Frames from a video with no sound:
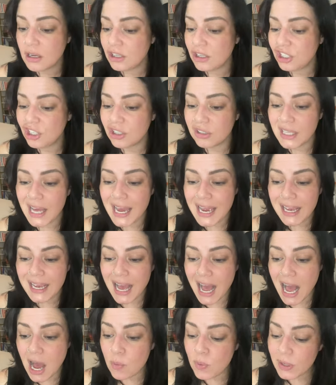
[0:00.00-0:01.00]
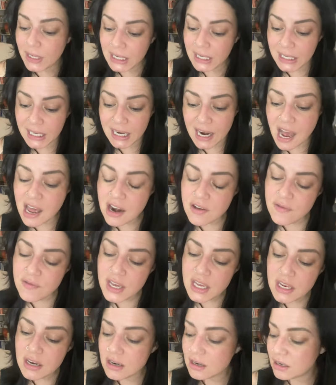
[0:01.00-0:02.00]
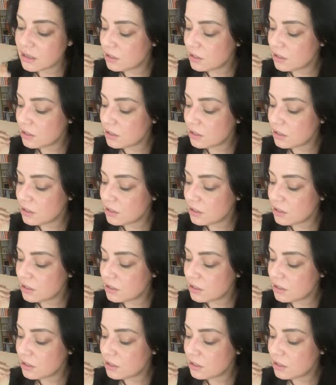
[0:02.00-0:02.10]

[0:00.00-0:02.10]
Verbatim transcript: You're like, I want to get out of it.